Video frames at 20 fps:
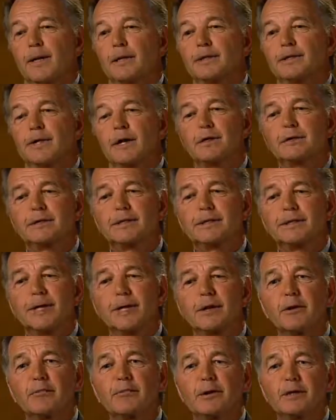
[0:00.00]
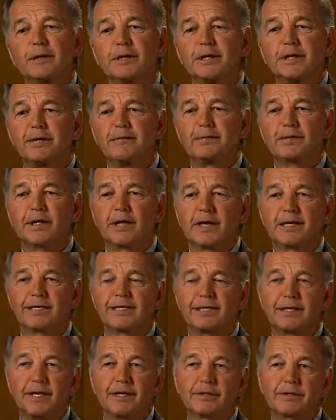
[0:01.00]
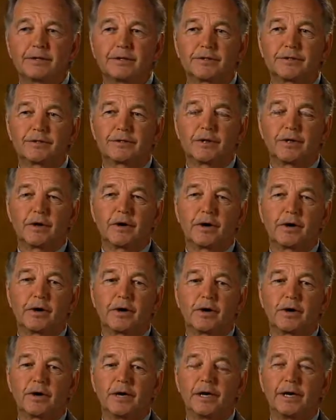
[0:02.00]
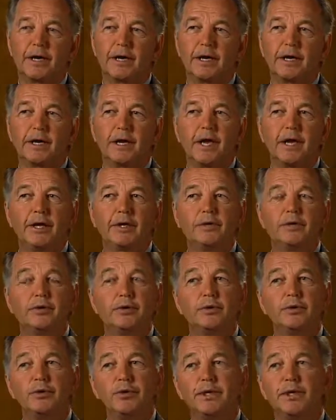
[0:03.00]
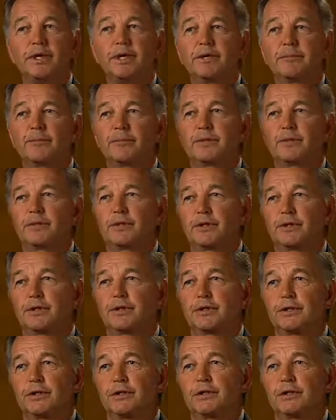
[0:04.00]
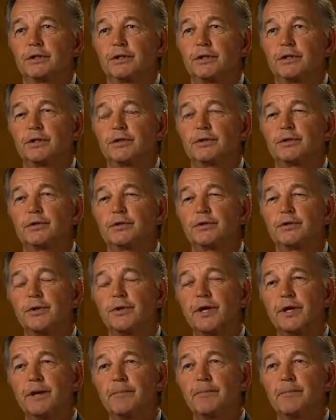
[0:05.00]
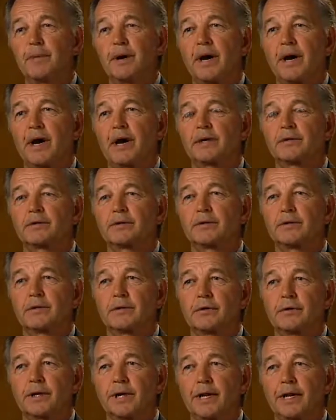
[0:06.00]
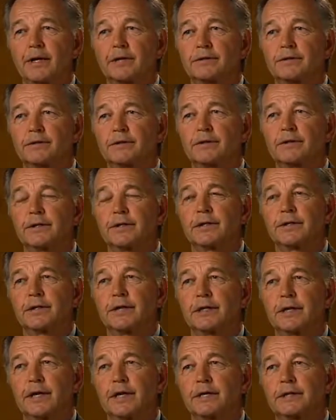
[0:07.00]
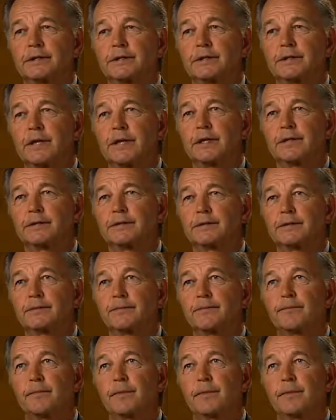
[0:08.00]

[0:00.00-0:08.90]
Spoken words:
Delta Dental believes that dentists are in a unique position to impact oral cancer in the United States.